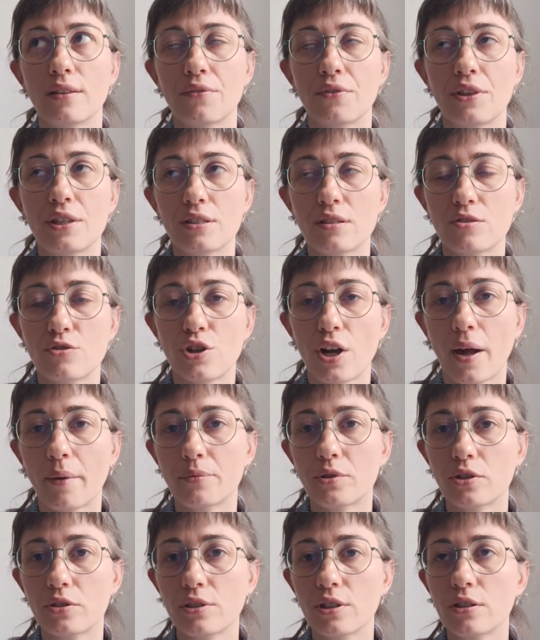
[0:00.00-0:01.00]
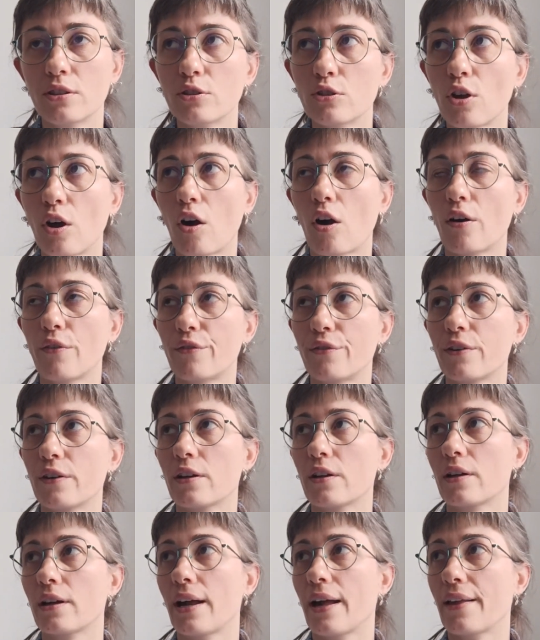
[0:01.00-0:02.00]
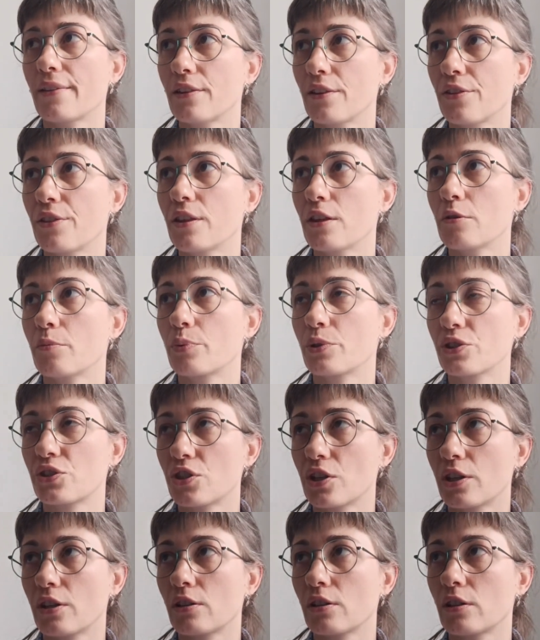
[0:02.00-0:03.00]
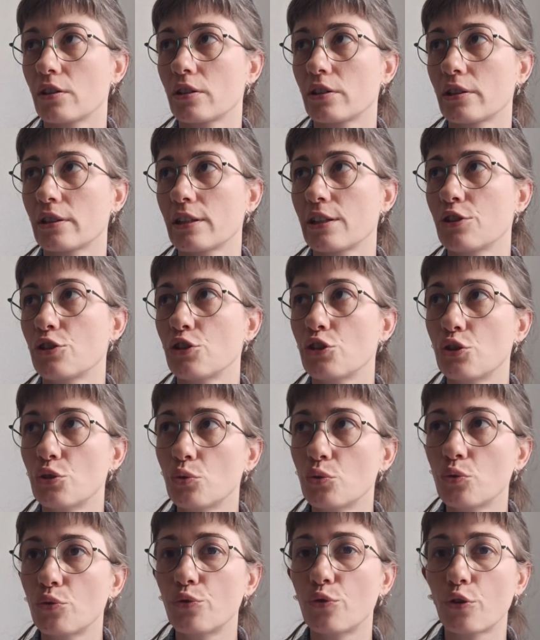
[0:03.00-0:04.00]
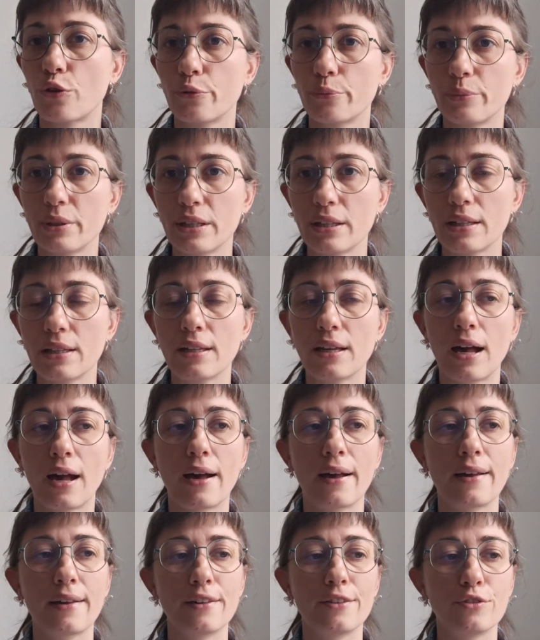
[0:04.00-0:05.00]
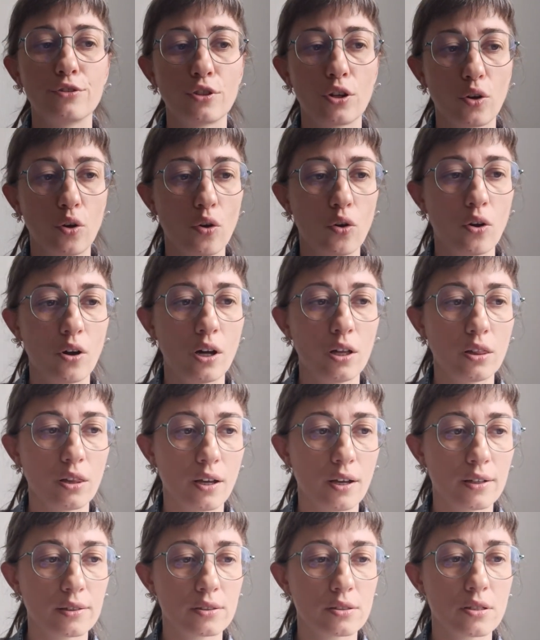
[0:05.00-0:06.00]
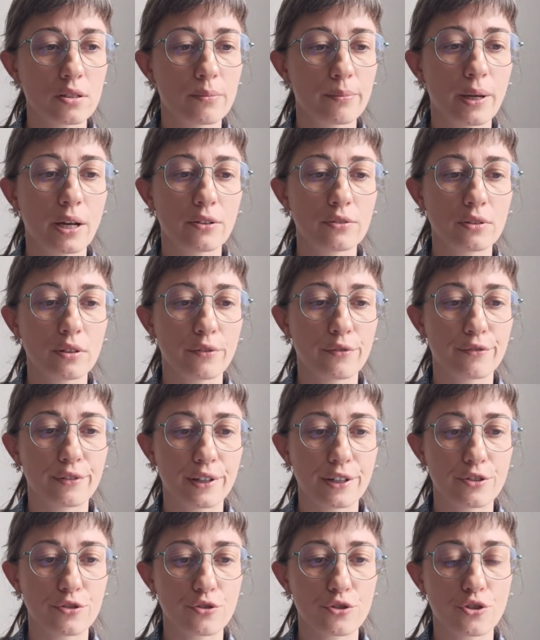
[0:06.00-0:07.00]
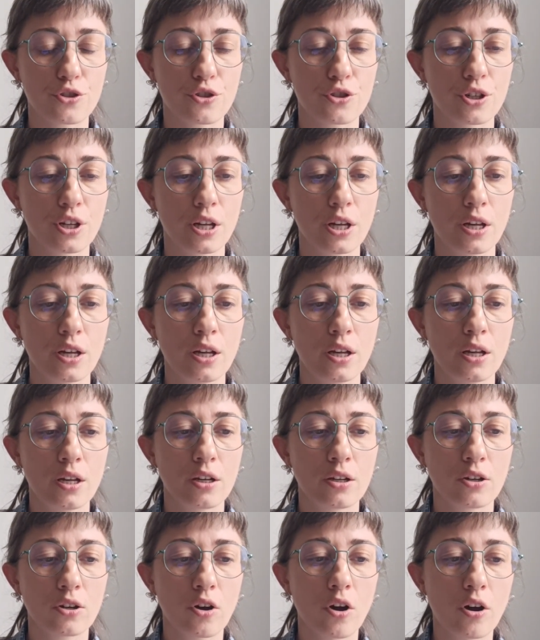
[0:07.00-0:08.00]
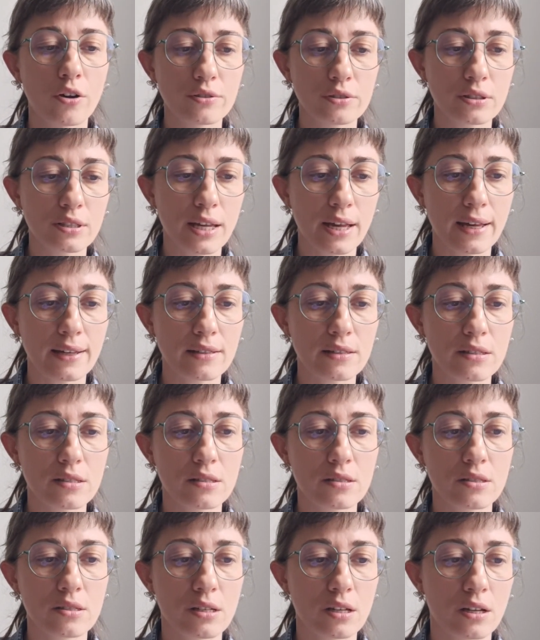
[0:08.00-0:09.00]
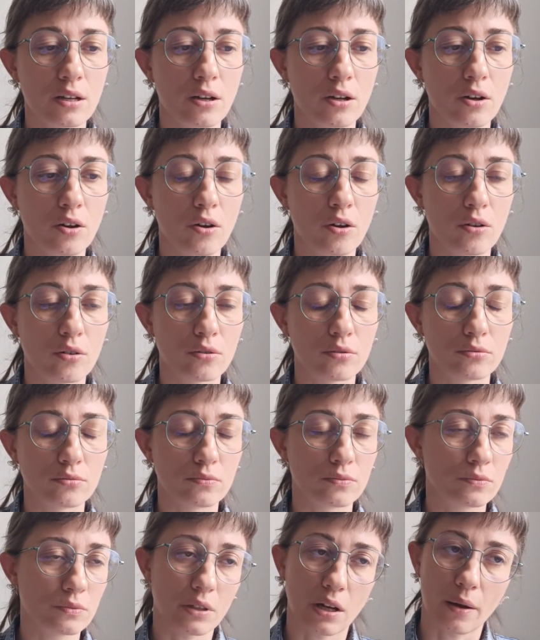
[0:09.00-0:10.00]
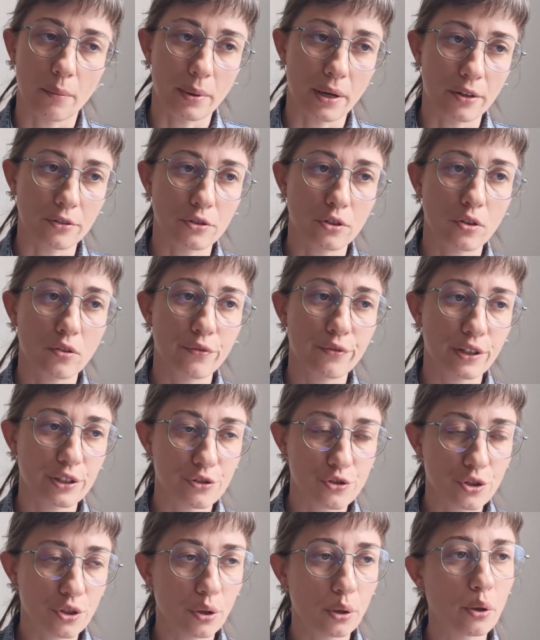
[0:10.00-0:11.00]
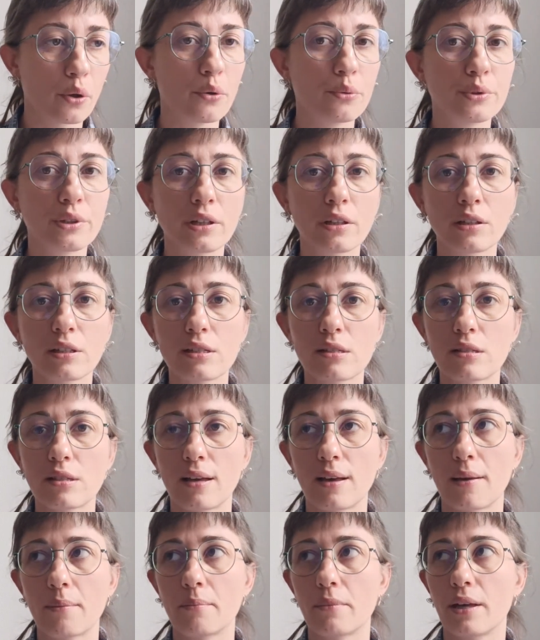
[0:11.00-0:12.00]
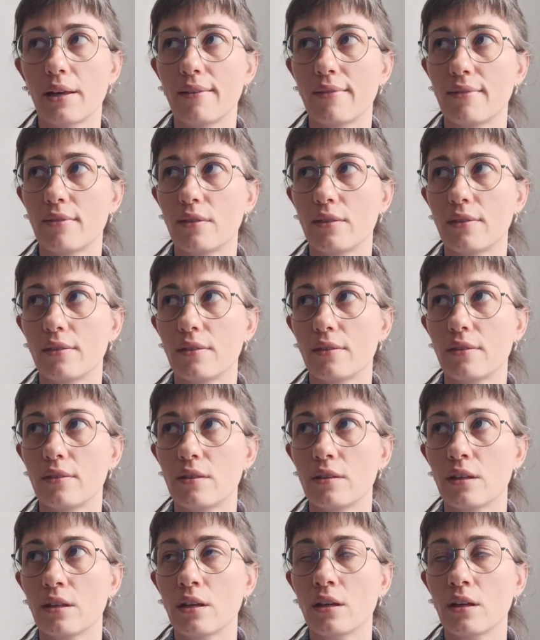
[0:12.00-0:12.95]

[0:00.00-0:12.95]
this chapter didn't offer anything particularly new for me. I know a lot about the French context, about French colonialism and